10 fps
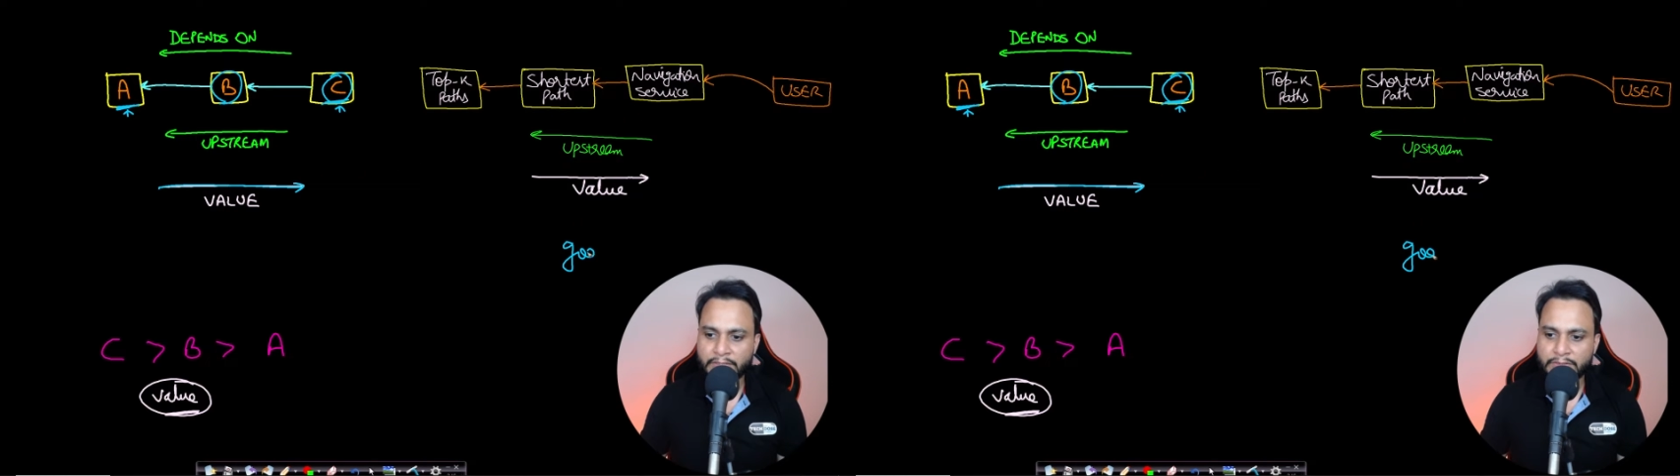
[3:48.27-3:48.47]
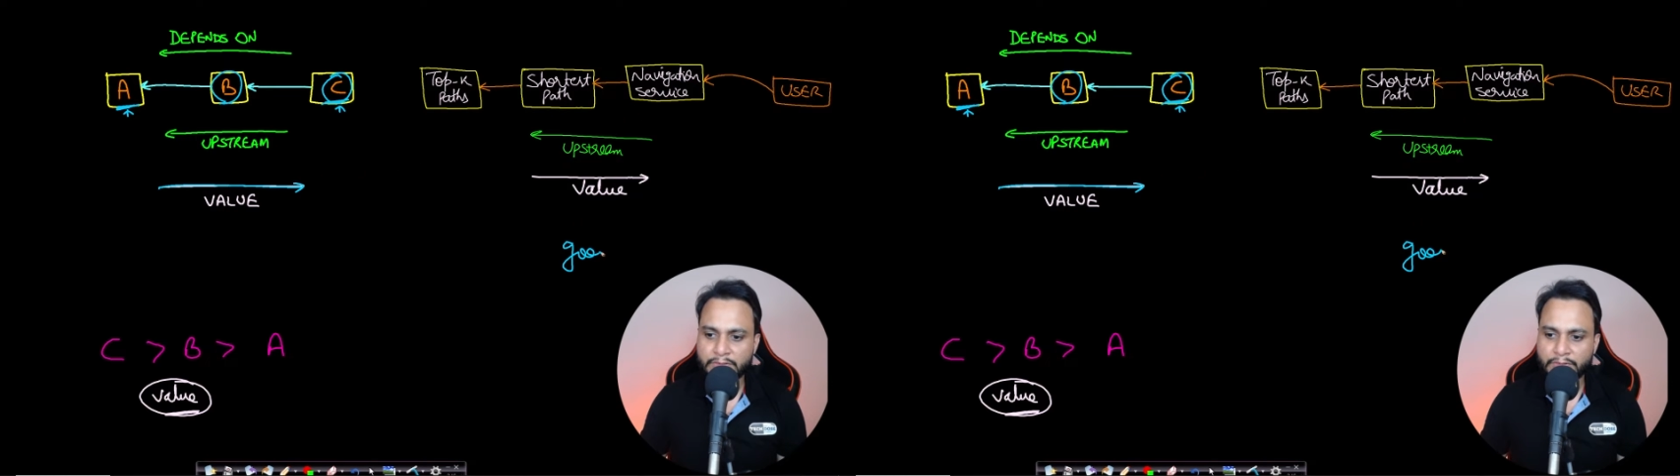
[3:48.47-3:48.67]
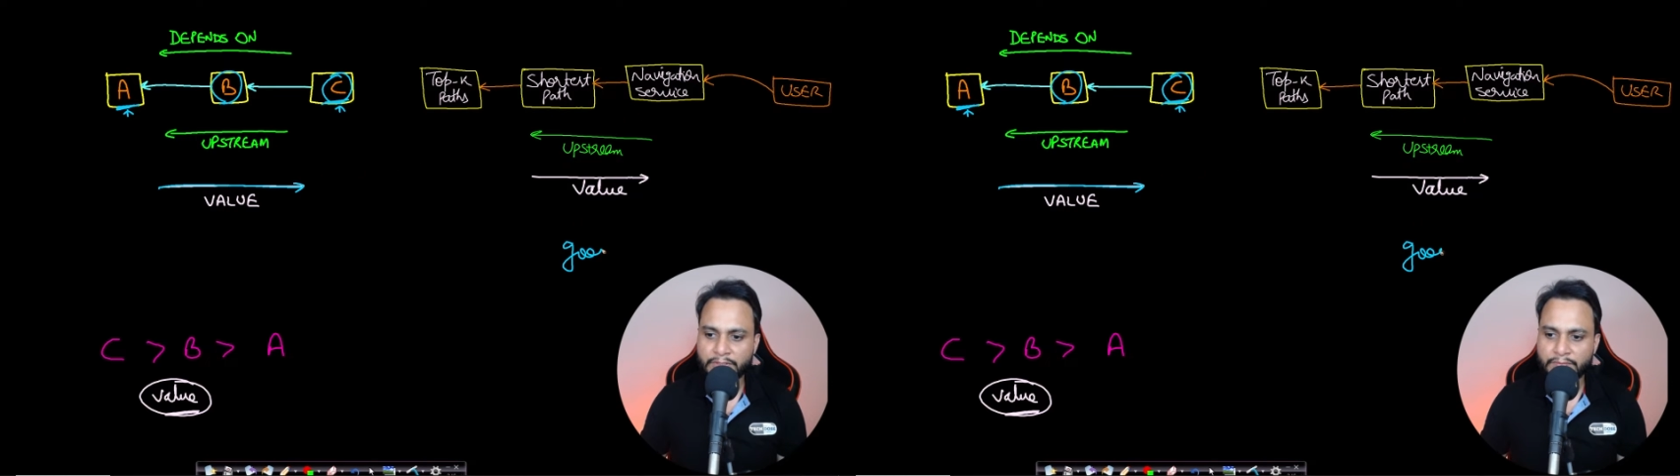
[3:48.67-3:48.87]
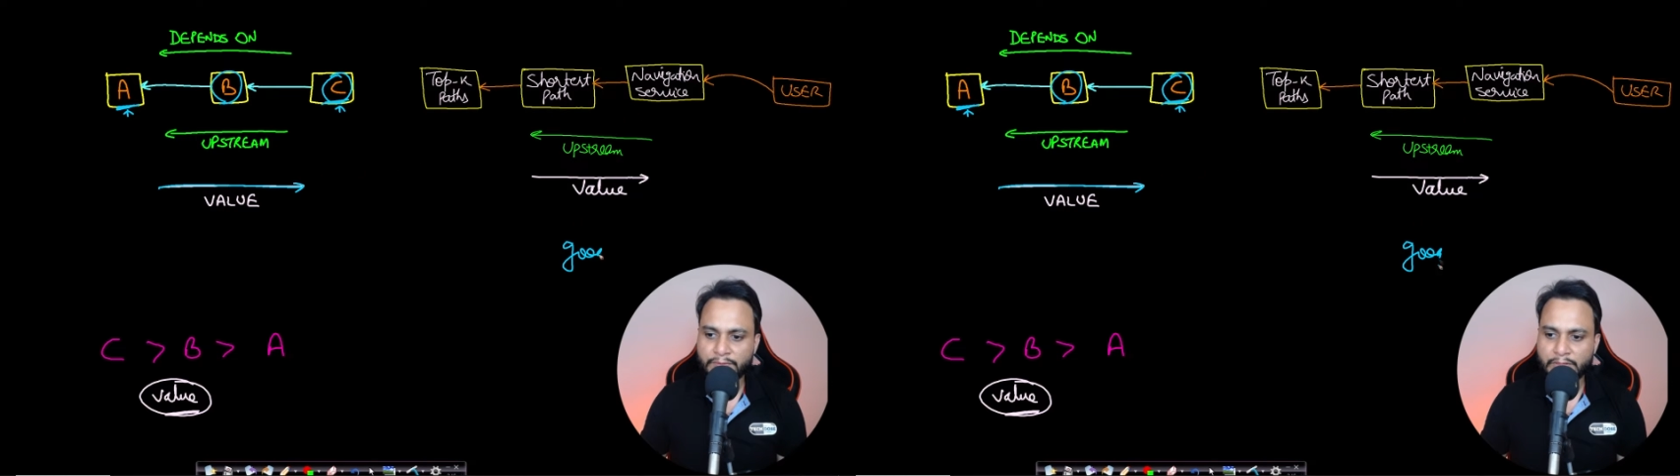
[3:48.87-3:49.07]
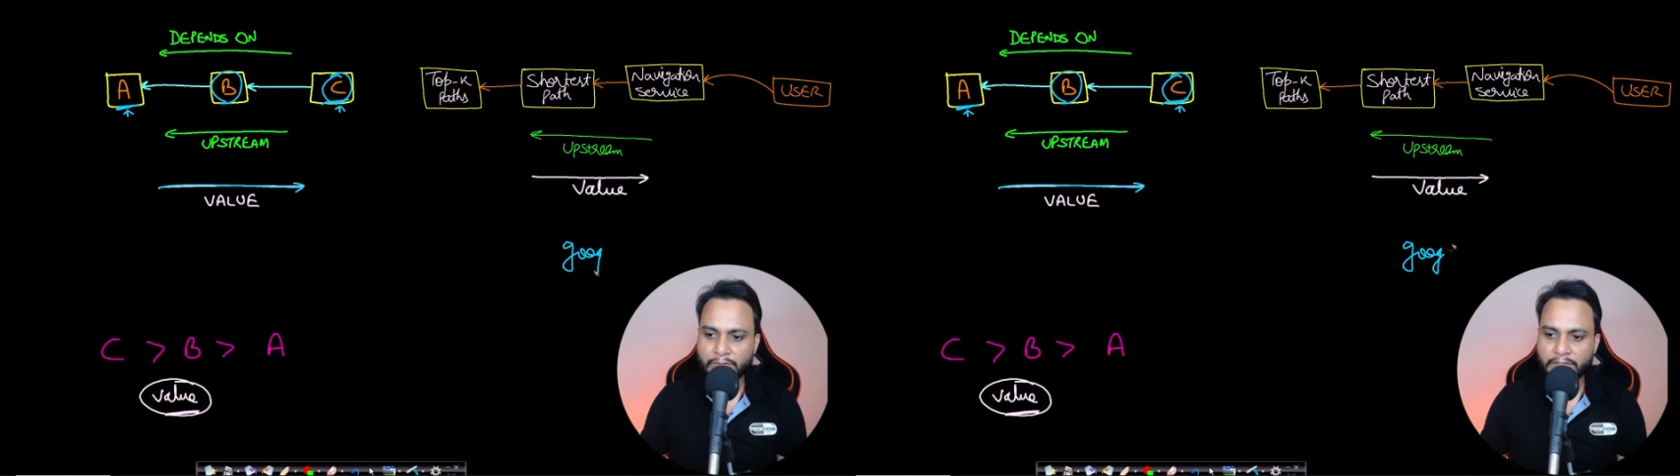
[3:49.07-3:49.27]
So if
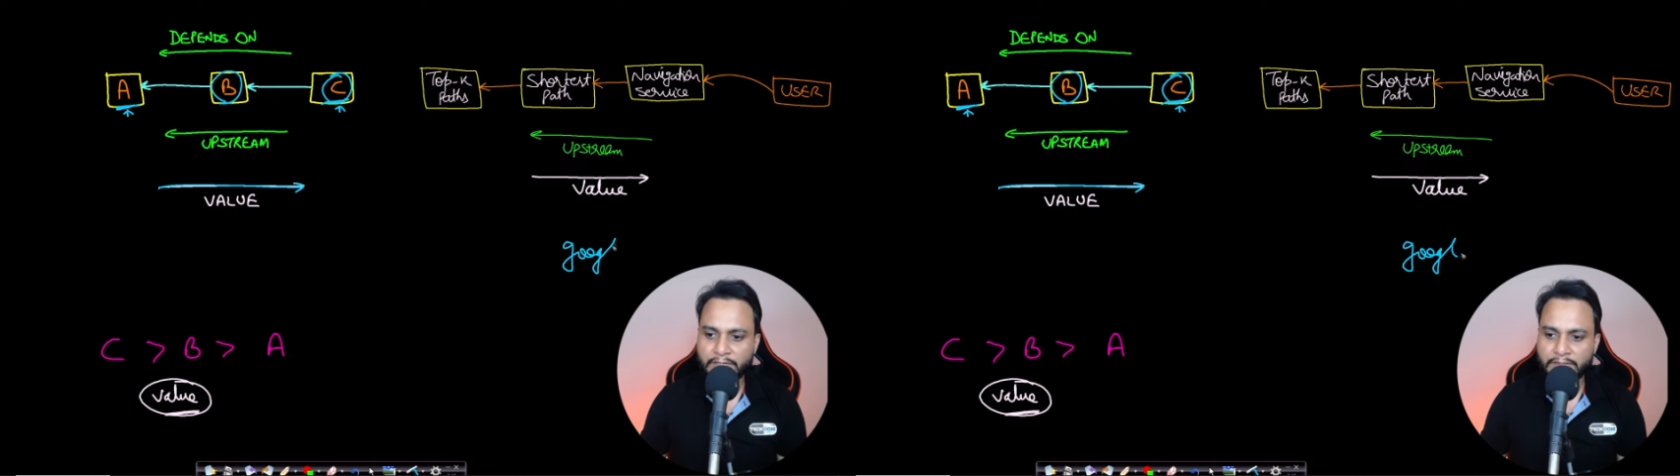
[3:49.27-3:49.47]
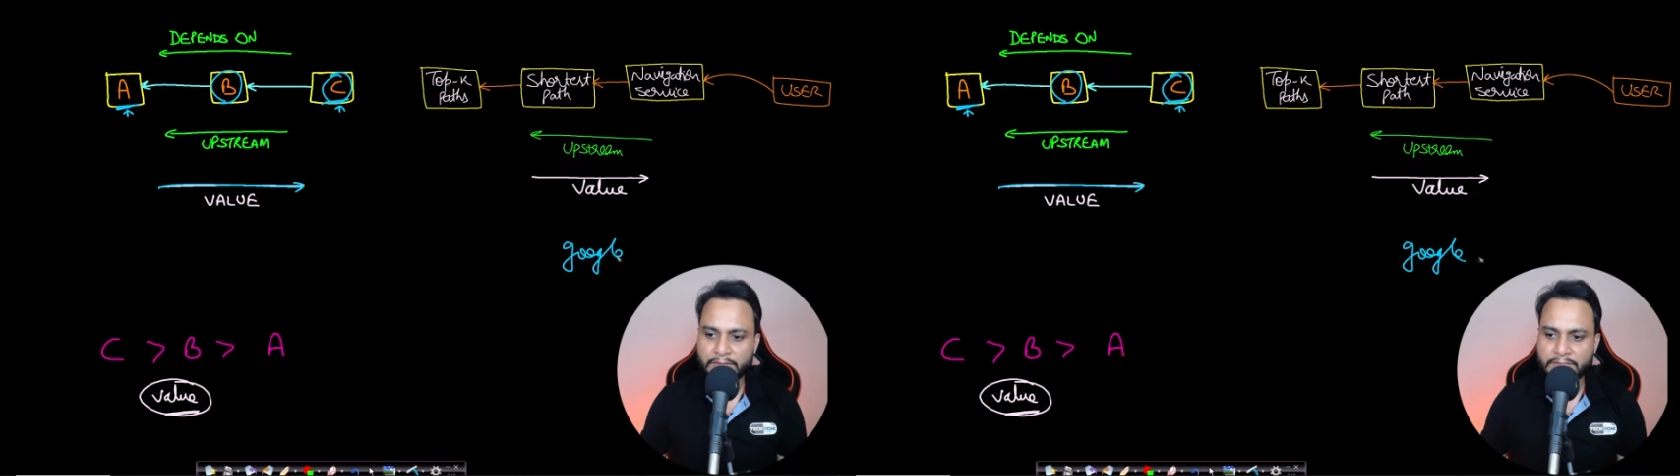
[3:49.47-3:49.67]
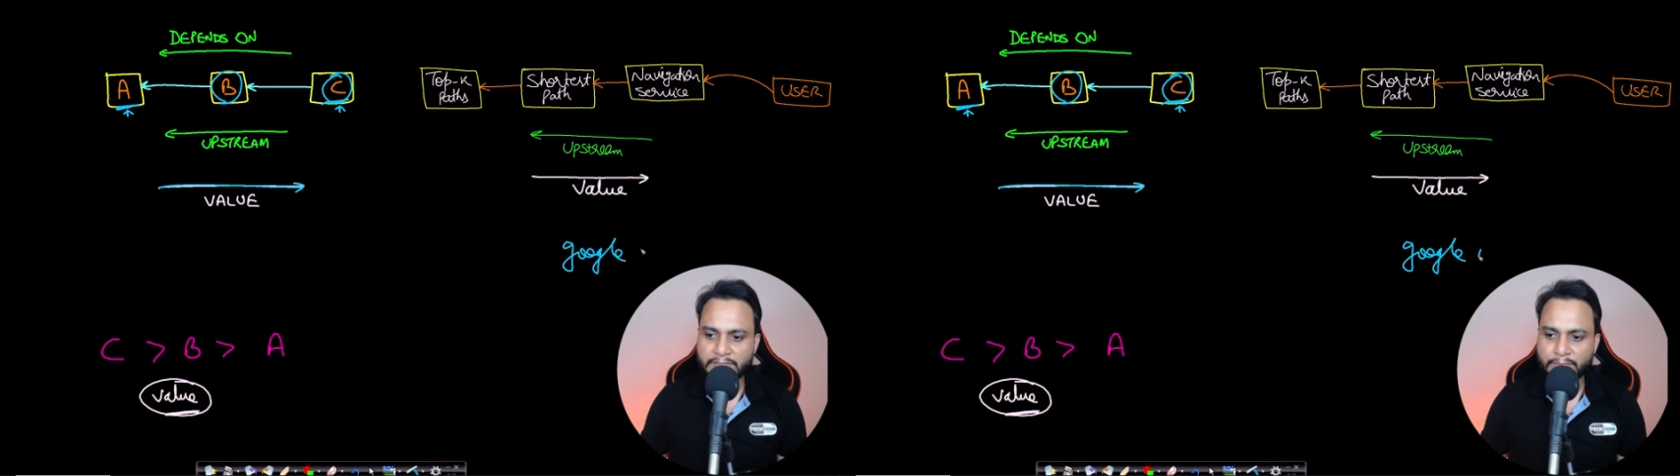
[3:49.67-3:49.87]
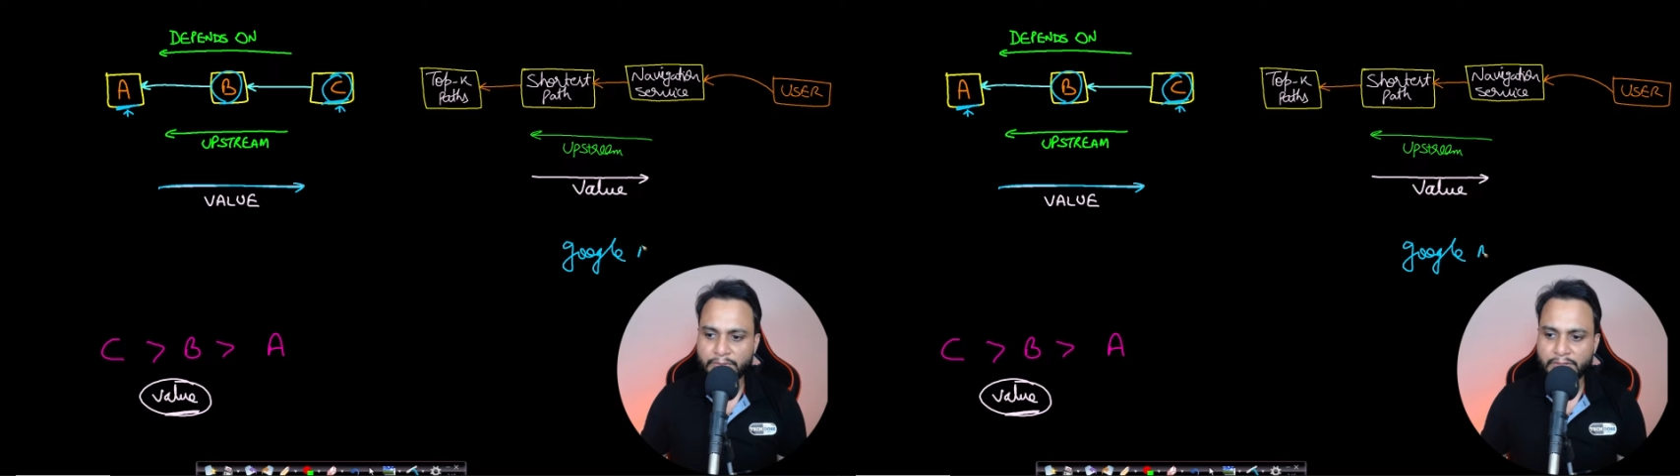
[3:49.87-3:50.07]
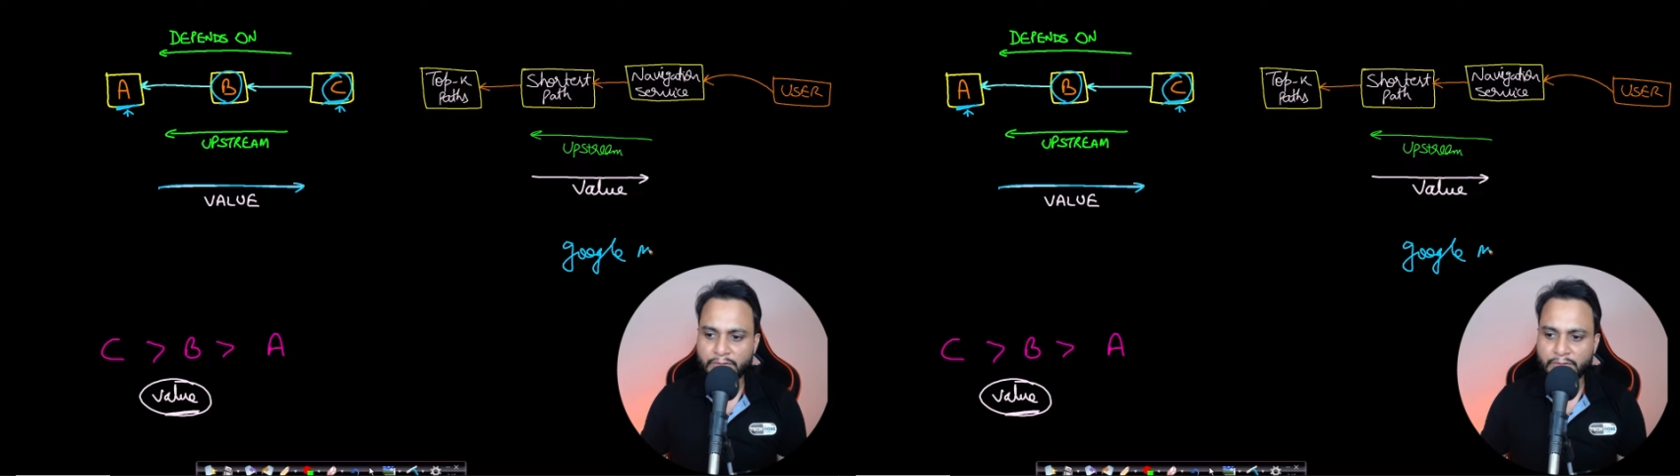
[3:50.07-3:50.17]
we look at the simple